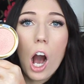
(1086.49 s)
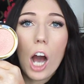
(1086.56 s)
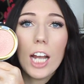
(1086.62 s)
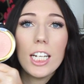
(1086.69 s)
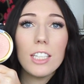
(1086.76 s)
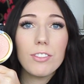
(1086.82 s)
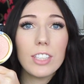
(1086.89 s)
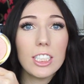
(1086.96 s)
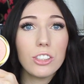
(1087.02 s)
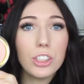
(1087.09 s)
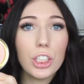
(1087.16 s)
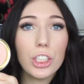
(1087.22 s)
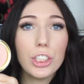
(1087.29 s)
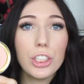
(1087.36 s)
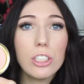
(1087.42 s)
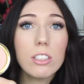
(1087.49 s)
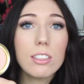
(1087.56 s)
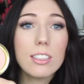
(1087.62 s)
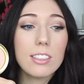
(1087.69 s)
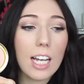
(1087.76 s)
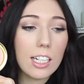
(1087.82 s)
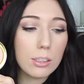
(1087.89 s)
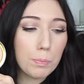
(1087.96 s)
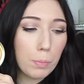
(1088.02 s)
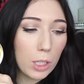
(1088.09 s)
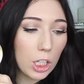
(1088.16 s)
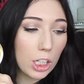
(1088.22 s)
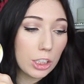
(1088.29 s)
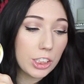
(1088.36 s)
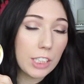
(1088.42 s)
I love this. You can use this as
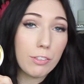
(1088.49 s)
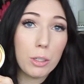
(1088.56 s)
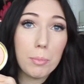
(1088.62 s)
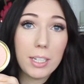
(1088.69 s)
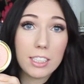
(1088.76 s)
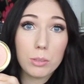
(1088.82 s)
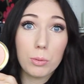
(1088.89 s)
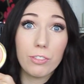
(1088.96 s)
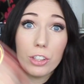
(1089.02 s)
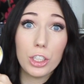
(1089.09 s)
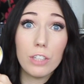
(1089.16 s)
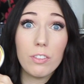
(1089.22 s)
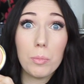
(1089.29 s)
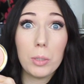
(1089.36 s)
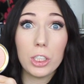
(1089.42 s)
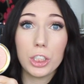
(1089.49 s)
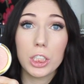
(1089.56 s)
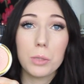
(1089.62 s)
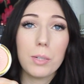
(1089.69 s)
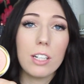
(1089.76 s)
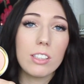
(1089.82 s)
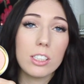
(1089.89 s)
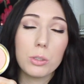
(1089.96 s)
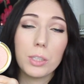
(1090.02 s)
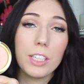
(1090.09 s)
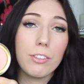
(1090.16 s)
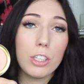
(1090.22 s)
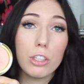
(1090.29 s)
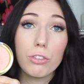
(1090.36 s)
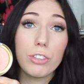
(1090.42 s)
blush. If you mix it with another blush as well, this will
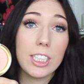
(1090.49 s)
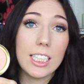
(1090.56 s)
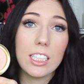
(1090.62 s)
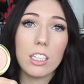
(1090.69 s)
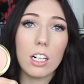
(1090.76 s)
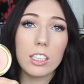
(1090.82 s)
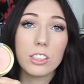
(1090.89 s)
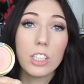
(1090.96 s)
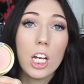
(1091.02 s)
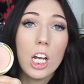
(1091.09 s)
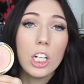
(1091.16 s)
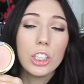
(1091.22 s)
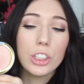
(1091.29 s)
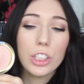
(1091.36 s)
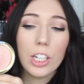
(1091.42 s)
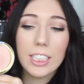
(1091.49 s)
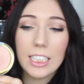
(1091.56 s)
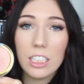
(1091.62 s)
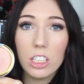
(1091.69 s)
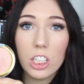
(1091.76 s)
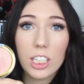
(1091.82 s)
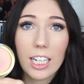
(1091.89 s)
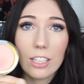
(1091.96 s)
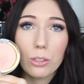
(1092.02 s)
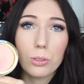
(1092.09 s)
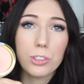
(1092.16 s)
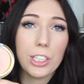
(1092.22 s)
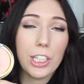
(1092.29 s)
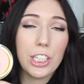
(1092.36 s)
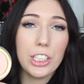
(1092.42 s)
give you a really nice shiny look, and
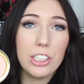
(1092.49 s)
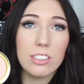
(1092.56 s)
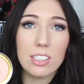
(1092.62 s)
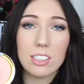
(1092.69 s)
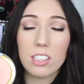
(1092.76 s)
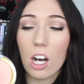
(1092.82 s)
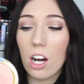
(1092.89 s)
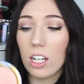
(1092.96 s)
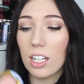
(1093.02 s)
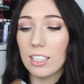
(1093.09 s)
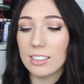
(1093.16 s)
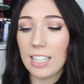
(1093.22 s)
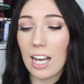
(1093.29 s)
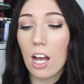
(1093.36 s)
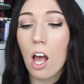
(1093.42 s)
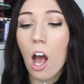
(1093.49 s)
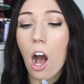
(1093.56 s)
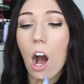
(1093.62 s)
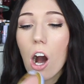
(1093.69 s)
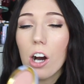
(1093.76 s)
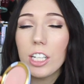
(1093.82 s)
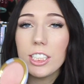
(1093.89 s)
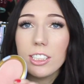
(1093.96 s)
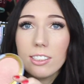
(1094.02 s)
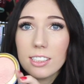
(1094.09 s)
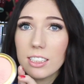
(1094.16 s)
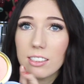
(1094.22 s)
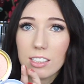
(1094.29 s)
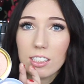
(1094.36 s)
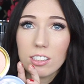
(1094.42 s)
also you can use it as highlighter. I use
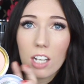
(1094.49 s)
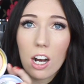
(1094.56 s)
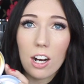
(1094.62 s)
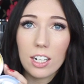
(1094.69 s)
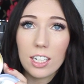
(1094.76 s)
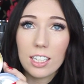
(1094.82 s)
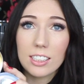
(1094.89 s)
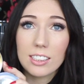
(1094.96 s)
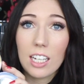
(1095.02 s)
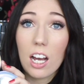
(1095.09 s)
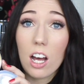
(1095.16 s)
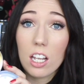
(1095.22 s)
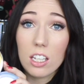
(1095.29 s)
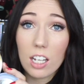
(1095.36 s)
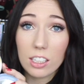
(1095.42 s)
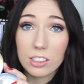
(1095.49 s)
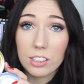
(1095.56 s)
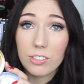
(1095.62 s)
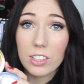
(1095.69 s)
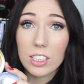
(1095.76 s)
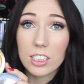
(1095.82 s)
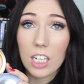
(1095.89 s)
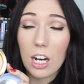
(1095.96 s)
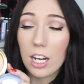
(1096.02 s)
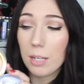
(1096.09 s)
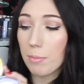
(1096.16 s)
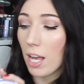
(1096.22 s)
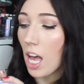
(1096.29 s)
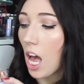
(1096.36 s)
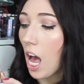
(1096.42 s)
this as highlighter a lot of the
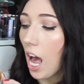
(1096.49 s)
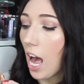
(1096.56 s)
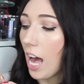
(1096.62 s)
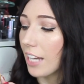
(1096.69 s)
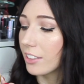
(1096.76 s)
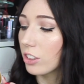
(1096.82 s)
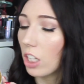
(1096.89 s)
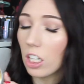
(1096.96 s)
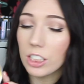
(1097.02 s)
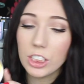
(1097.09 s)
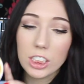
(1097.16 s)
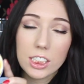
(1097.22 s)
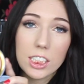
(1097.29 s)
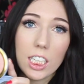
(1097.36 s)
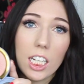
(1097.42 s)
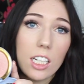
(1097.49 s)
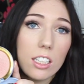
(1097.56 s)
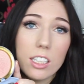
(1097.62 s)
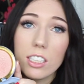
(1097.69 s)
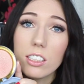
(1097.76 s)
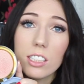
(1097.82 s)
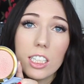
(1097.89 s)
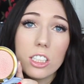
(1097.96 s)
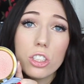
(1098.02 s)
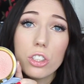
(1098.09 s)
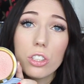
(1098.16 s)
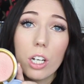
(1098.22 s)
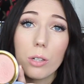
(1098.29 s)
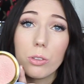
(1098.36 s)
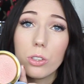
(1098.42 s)
time, and I just think this is
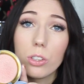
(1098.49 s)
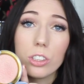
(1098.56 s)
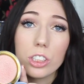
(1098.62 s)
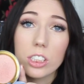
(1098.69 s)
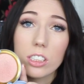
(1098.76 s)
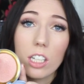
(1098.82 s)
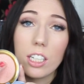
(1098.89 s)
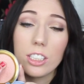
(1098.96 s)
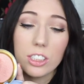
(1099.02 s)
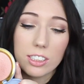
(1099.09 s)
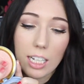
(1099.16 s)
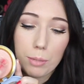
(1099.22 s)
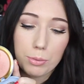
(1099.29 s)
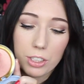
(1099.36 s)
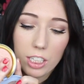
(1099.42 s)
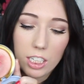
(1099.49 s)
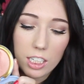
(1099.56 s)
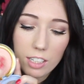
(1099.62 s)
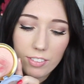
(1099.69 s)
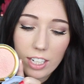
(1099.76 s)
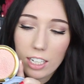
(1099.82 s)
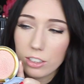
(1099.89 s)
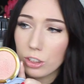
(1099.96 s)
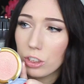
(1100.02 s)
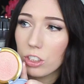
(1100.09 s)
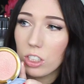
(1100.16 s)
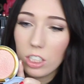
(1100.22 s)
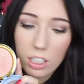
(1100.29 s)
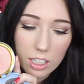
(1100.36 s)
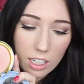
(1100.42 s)
so gorgeous. I just absolutely love it, and
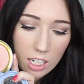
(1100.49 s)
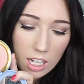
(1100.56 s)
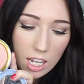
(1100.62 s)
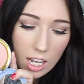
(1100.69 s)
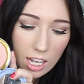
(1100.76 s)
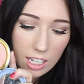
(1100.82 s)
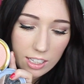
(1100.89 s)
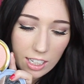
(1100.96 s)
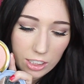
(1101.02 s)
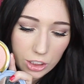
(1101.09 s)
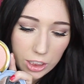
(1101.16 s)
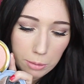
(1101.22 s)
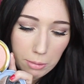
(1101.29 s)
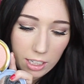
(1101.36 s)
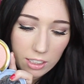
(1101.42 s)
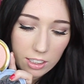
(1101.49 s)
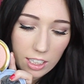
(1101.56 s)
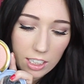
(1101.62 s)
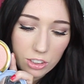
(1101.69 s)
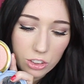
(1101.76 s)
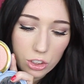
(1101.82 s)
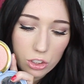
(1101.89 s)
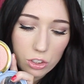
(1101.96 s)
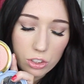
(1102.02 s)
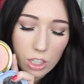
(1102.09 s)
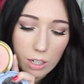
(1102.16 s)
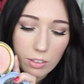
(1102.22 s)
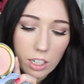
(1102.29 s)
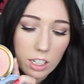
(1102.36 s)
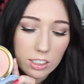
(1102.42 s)
just look at that shimmer. That is just
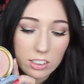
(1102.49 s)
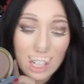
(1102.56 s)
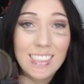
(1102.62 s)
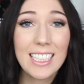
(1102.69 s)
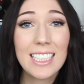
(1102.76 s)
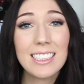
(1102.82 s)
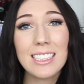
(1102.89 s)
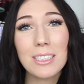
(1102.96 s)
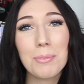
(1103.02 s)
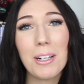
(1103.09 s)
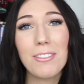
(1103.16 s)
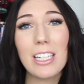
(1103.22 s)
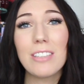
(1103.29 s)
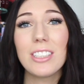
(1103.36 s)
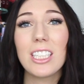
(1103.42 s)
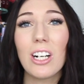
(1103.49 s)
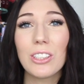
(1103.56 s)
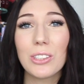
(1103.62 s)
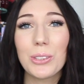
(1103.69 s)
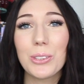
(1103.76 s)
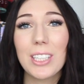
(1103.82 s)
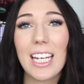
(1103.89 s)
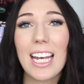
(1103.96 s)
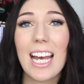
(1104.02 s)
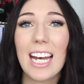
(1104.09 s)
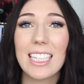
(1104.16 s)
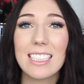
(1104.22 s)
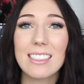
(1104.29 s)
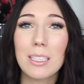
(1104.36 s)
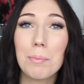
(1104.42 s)
so nice. Next is my favourite contour kit,
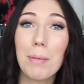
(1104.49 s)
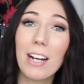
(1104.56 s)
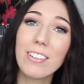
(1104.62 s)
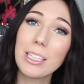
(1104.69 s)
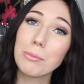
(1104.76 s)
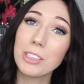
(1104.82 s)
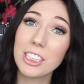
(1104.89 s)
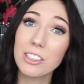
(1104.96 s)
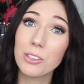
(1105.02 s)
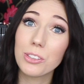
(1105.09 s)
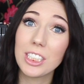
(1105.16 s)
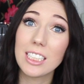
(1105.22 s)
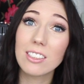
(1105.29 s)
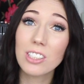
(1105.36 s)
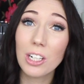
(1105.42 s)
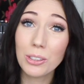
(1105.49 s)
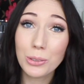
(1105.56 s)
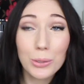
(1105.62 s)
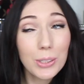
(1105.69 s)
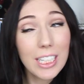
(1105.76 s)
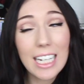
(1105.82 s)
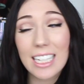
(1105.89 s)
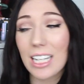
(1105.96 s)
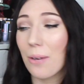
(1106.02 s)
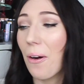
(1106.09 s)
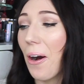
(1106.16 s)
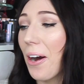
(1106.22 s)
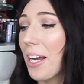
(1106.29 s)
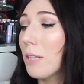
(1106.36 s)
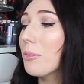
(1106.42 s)
and it's the Barry M Chisel Cheeks Contour Kit. Now,
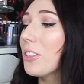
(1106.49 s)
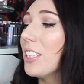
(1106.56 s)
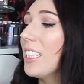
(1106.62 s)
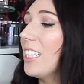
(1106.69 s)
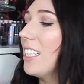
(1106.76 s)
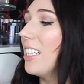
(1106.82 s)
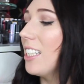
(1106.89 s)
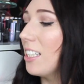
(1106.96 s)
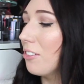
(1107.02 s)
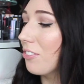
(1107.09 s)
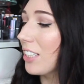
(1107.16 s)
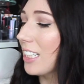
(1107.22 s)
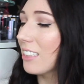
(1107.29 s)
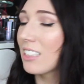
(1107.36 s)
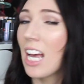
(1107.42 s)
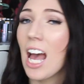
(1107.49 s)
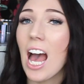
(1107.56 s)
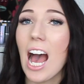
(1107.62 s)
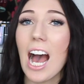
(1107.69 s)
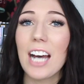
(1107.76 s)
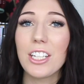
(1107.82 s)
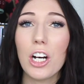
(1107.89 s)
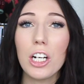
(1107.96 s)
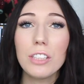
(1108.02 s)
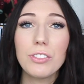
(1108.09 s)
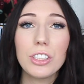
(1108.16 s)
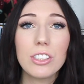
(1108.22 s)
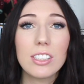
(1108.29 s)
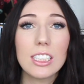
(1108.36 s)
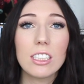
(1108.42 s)
I absolutely love this, and I've
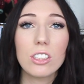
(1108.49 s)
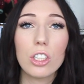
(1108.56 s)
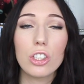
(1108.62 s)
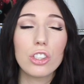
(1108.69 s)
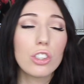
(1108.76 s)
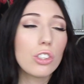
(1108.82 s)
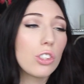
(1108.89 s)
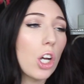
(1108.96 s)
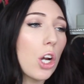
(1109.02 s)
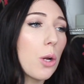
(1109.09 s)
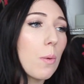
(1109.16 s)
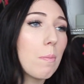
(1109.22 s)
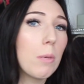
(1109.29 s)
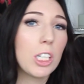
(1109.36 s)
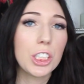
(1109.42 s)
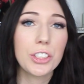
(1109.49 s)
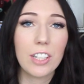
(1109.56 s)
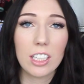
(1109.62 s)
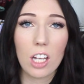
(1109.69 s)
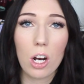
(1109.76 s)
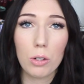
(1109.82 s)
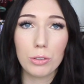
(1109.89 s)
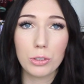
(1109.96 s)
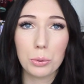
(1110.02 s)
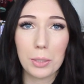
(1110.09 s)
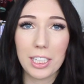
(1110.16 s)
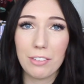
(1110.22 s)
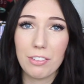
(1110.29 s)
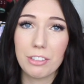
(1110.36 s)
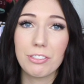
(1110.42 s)
used this so much throughout the whole of
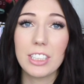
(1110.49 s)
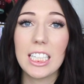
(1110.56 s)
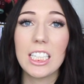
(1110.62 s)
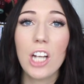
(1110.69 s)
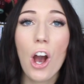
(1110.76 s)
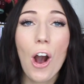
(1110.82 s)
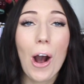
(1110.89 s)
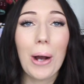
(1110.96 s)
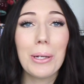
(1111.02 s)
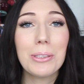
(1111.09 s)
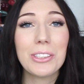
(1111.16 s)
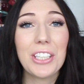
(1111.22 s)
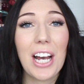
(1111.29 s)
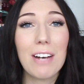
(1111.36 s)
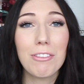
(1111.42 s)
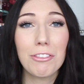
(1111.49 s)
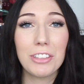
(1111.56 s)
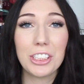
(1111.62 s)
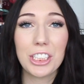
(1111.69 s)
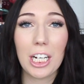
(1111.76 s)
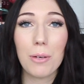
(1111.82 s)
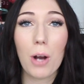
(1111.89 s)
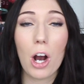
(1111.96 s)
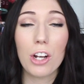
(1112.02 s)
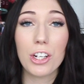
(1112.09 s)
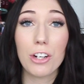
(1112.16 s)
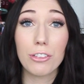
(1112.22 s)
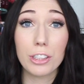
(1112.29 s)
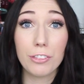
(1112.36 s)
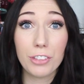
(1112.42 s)
2015. I also have a video on
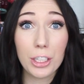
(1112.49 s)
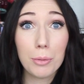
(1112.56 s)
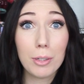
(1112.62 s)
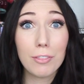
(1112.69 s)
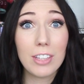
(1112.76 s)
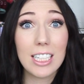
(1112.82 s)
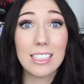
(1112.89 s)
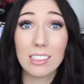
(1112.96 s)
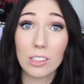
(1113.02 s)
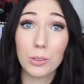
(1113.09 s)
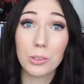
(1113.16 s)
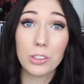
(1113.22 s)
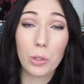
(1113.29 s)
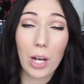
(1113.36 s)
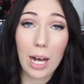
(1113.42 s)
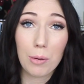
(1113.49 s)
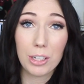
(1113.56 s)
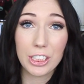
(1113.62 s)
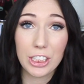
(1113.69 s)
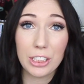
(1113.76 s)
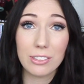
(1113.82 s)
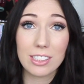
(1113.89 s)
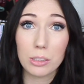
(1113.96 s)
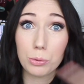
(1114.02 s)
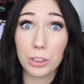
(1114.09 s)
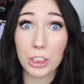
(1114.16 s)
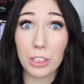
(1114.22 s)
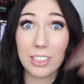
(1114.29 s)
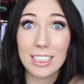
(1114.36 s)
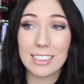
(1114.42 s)
a review of this and also how I use this,
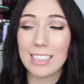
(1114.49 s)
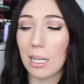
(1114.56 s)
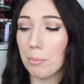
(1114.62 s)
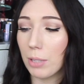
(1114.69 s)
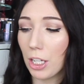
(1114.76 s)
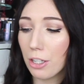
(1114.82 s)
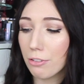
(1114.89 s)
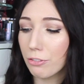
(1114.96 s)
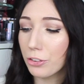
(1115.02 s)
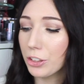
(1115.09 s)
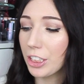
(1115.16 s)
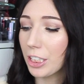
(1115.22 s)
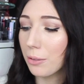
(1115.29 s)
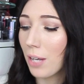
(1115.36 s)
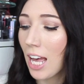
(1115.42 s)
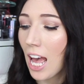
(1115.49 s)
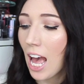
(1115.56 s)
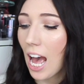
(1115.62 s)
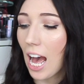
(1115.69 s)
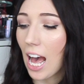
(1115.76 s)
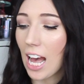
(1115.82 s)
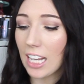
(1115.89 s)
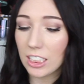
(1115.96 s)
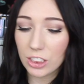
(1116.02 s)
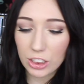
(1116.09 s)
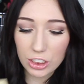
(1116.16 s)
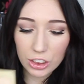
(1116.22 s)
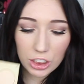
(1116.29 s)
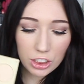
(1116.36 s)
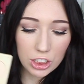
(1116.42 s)
which I'll link down below for you. And
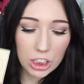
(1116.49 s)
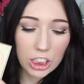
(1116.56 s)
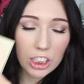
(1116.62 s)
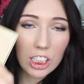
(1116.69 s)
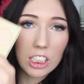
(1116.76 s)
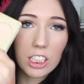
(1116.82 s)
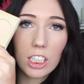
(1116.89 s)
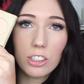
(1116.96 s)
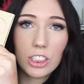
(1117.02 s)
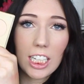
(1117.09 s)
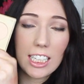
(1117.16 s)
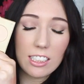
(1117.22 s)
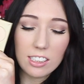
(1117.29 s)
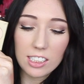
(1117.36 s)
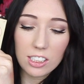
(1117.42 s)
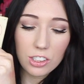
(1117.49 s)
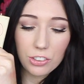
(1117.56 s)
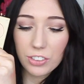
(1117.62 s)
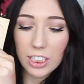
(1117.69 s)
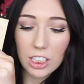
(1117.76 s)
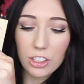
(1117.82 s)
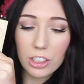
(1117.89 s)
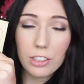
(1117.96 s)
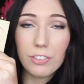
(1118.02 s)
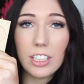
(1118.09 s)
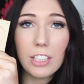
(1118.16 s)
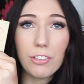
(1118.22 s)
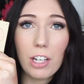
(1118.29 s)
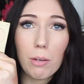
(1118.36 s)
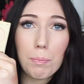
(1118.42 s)
just look at those shades. These are really good for
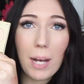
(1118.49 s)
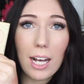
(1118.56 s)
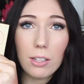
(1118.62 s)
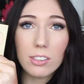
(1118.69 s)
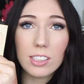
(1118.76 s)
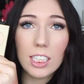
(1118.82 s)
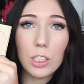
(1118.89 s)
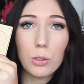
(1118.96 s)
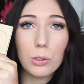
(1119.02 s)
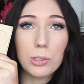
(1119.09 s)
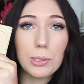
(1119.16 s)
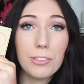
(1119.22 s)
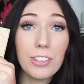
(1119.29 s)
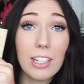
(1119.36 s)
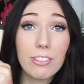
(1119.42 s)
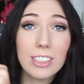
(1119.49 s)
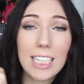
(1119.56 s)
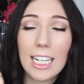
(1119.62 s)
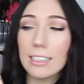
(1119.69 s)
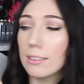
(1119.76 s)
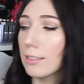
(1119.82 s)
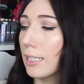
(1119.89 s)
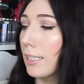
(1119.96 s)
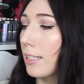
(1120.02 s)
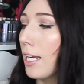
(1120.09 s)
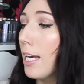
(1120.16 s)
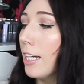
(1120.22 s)
if you have pale skin, also if you have tan skin.